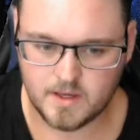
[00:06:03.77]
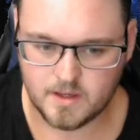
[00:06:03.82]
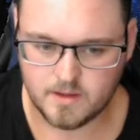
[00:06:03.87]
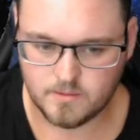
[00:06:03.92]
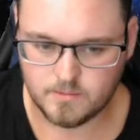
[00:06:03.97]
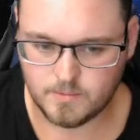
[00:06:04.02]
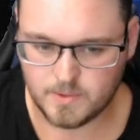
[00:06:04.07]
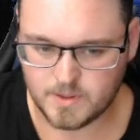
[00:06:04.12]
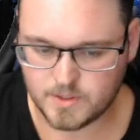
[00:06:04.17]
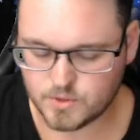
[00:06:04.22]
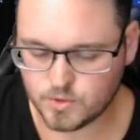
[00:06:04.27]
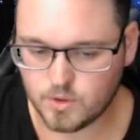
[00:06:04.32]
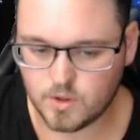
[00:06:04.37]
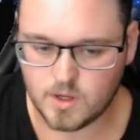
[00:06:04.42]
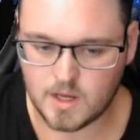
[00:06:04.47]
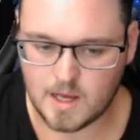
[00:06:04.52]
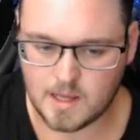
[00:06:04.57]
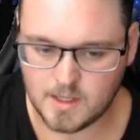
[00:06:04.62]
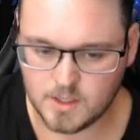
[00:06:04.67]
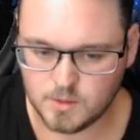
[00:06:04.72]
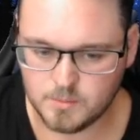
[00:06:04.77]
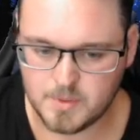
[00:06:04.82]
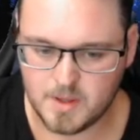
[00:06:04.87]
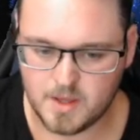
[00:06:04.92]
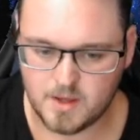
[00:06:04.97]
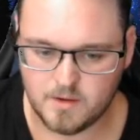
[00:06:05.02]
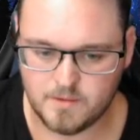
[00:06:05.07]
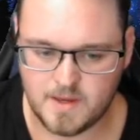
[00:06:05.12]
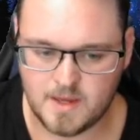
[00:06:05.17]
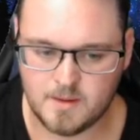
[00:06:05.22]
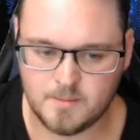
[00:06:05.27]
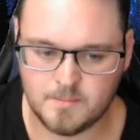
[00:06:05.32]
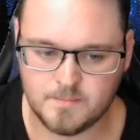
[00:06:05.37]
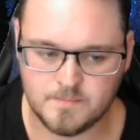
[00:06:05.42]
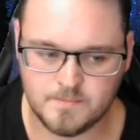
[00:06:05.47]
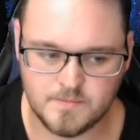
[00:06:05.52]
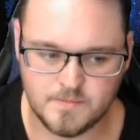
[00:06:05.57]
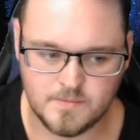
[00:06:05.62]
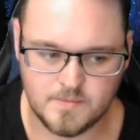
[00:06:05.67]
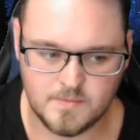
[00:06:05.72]
we saw a little bit of
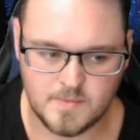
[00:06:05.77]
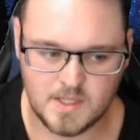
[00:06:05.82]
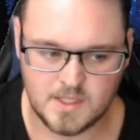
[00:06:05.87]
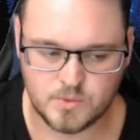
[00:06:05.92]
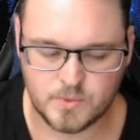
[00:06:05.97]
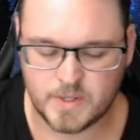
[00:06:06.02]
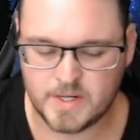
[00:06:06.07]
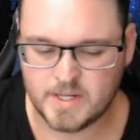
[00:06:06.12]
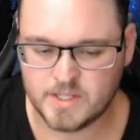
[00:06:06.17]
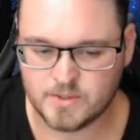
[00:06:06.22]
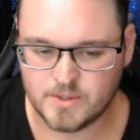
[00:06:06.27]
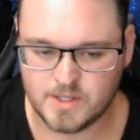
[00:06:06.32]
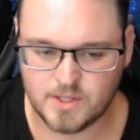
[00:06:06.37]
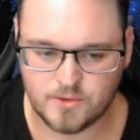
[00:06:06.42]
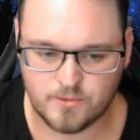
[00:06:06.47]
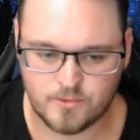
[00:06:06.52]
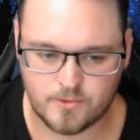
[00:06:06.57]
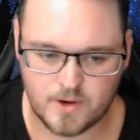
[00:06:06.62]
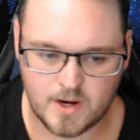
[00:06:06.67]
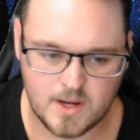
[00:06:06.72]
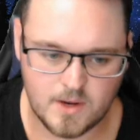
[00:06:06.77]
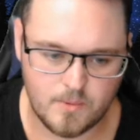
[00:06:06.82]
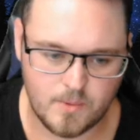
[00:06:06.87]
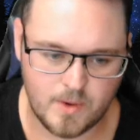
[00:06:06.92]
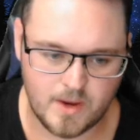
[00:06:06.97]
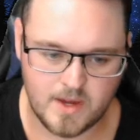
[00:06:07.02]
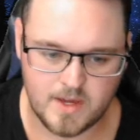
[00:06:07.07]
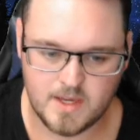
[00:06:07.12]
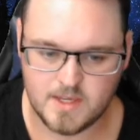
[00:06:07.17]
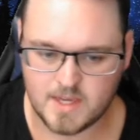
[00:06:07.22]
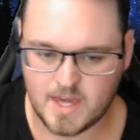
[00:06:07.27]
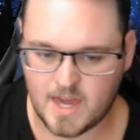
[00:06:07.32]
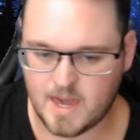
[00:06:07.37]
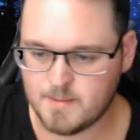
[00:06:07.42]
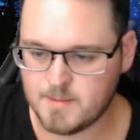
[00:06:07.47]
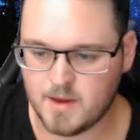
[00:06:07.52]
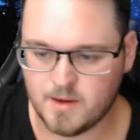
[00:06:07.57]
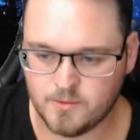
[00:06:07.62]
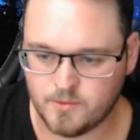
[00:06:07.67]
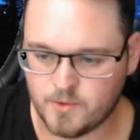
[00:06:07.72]
him in 2023, where he
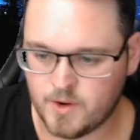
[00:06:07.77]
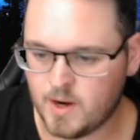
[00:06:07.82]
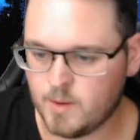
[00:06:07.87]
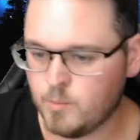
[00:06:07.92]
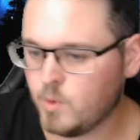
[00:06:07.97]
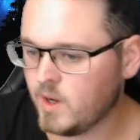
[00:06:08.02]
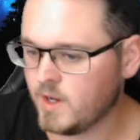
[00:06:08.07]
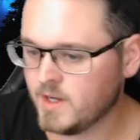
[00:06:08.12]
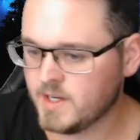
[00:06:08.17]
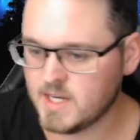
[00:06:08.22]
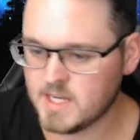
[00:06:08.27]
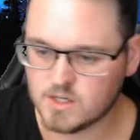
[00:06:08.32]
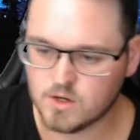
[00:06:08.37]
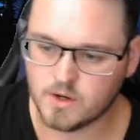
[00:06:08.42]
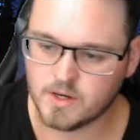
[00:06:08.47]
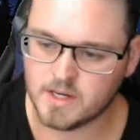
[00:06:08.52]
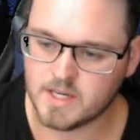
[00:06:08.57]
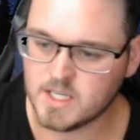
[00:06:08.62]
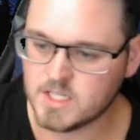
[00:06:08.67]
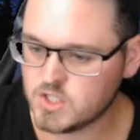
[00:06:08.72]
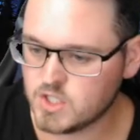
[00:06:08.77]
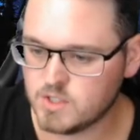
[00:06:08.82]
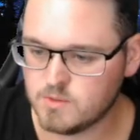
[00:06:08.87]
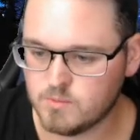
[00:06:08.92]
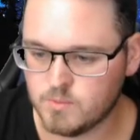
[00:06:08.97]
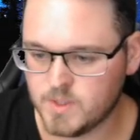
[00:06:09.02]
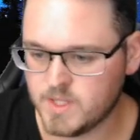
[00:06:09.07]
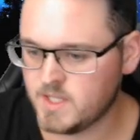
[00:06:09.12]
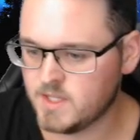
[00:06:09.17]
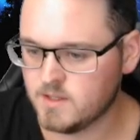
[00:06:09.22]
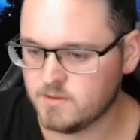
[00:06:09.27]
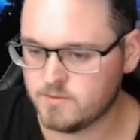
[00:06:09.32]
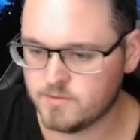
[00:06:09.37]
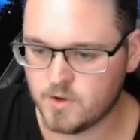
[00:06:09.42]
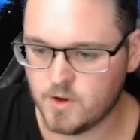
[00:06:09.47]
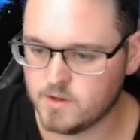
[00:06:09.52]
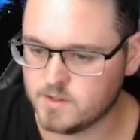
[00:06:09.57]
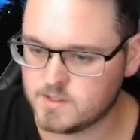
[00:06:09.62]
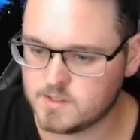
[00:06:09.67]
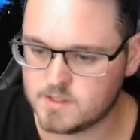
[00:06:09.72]
came out in round one. He got injured within the
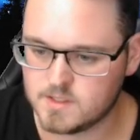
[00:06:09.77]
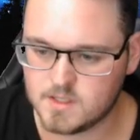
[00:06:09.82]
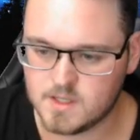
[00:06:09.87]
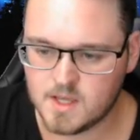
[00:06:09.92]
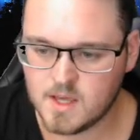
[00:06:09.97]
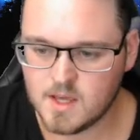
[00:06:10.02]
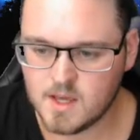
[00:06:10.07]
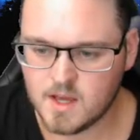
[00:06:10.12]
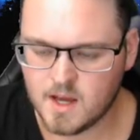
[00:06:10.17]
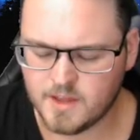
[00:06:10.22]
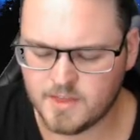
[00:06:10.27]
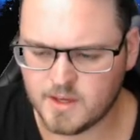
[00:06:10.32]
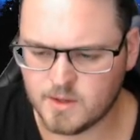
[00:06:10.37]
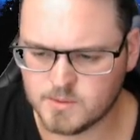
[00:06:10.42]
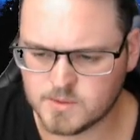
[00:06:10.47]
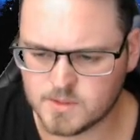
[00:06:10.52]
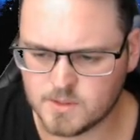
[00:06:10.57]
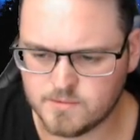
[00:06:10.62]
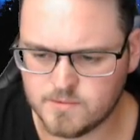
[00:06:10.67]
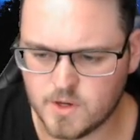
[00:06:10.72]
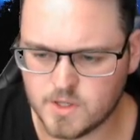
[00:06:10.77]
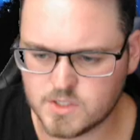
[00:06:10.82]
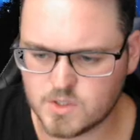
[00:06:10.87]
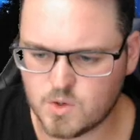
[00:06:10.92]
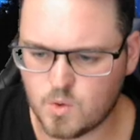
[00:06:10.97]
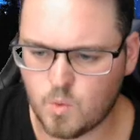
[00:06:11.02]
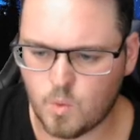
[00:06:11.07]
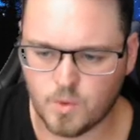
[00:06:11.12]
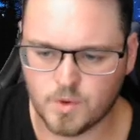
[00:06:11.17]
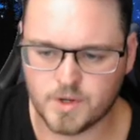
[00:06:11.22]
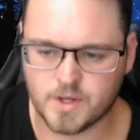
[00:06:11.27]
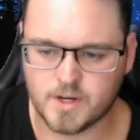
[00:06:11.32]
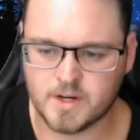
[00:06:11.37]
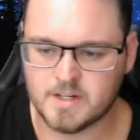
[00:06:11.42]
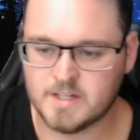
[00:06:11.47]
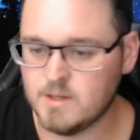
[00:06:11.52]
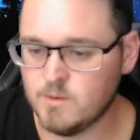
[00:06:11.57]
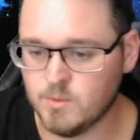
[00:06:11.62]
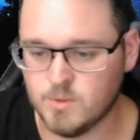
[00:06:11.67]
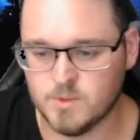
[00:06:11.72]
first, I think it was the first quarter,
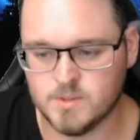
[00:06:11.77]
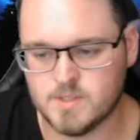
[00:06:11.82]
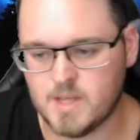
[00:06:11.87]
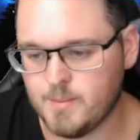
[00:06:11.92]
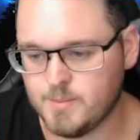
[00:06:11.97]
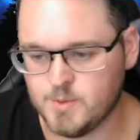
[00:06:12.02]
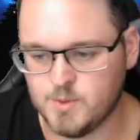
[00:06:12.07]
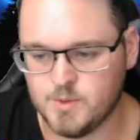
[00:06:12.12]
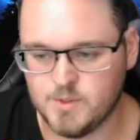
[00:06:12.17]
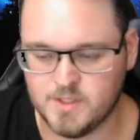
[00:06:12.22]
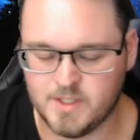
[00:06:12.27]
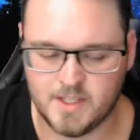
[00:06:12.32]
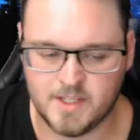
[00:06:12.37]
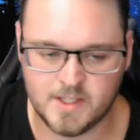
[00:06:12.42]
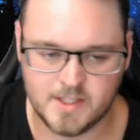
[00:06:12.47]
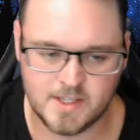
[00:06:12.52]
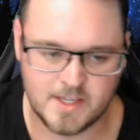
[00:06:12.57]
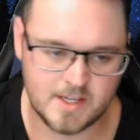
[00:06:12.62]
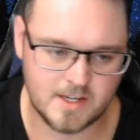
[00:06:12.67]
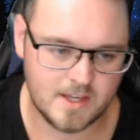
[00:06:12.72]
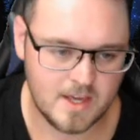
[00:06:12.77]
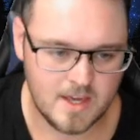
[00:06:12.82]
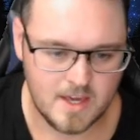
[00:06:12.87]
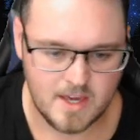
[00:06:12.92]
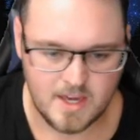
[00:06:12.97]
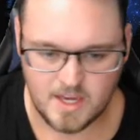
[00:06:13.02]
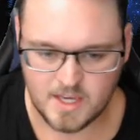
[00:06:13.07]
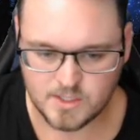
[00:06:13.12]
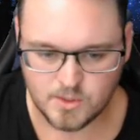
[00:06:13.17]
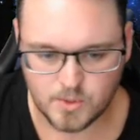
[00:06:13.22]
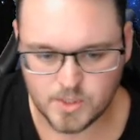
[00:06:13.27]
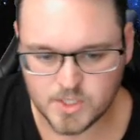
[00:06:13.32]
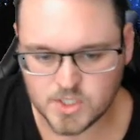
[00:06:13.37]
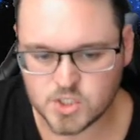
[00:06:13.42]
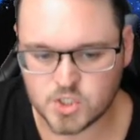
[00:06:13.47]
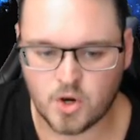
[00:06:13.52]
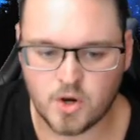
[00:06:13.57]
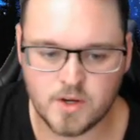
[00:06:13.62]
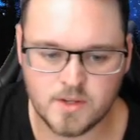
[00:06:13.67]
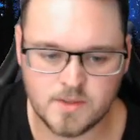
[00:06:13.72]
and he was absolutely killing it. He's always
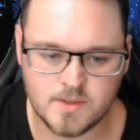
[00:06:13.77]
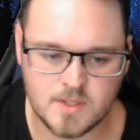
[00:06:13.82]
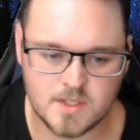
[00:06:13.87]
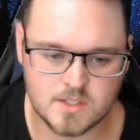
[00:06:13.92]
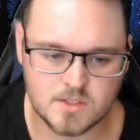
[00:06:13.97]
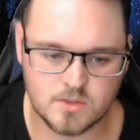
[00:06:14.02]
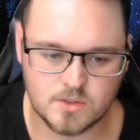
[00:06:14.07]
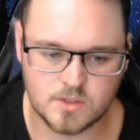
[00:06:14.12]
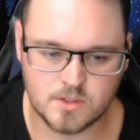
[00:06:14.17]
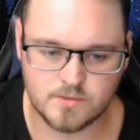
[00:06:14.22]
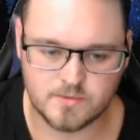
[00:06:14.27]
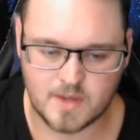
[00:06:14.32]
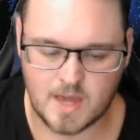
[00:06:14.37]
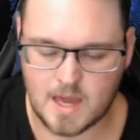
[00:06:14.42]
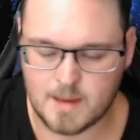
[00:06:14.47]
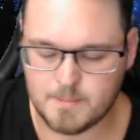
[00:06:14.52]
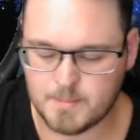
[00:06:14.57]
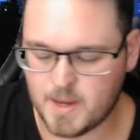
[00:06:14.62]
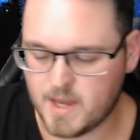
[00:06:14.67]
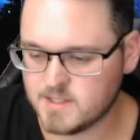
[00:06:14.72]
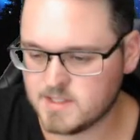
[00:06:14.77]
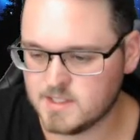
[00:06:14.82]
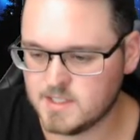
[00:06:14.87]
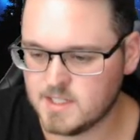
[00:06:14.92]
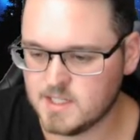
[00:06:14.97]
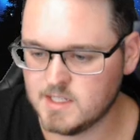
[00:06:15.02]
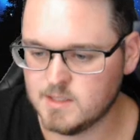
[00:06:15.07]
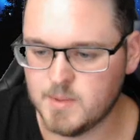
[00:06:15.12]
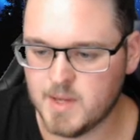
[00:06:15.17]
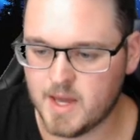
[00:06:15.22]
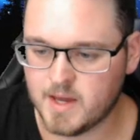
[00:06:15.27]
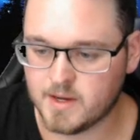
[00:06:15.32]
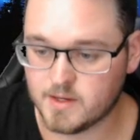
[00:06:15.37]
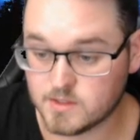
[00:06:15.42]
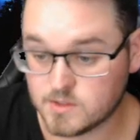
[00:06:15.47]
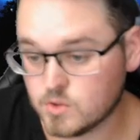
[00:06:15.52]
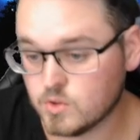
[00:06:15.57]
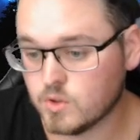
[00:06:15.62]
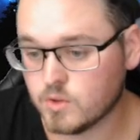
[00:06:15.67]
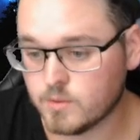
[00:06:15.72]
shown this sort of capacity to be able to
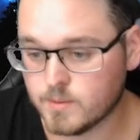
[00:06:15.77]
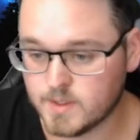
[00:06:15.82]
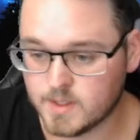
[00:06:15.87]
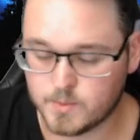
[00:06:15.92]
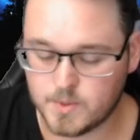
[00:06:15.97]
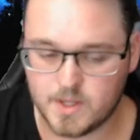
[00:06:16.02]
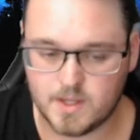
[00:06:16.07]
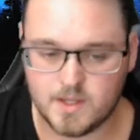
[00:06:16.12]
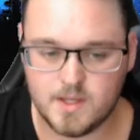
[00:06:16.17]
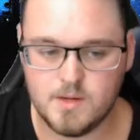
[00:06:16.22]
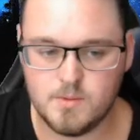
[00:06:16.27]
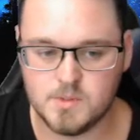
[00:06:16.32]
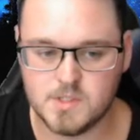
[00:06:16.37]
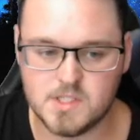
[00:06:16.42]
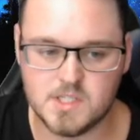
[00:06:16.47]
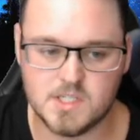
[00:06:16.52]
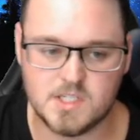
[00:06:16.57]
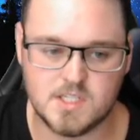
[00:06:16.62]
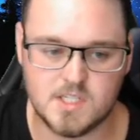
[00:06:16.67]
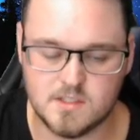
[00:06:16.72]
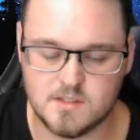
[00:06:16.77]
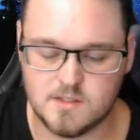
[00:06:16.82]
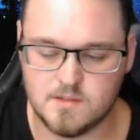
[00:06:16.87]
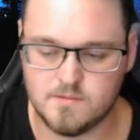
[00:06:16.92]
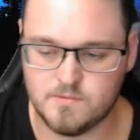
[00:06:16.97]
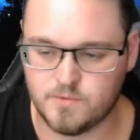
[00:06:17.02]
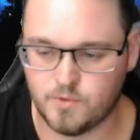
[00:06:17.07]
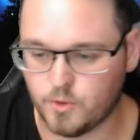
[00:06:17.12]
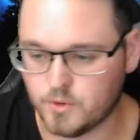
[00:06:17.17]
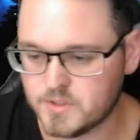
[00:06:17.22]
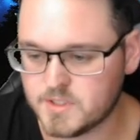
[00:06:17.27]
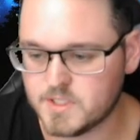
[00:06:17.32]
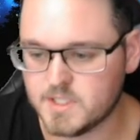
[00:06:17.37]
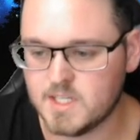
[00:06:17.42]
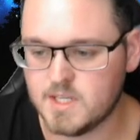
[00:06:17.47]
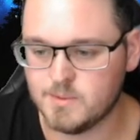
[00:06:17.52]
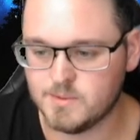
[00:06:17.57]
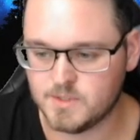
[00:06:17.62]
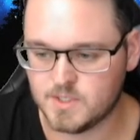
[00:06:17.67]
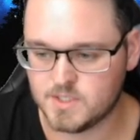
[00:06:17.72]
score really quickly with just his
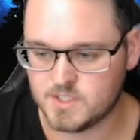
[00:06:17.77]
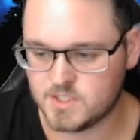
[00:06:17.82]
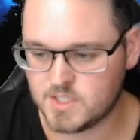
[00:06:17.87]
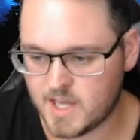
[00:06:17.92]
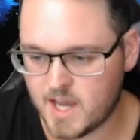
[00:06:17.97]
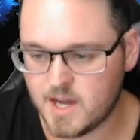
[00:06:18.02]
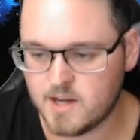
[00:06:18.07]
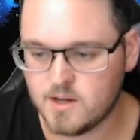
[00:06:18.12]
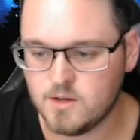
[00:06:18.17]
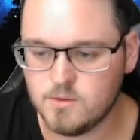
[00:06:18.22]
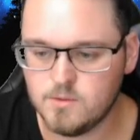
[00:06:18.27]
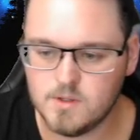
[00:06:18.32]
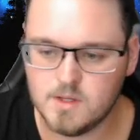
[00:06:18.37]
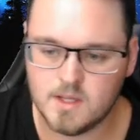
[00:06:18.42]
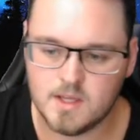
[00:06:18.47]
ferocity with the tackle.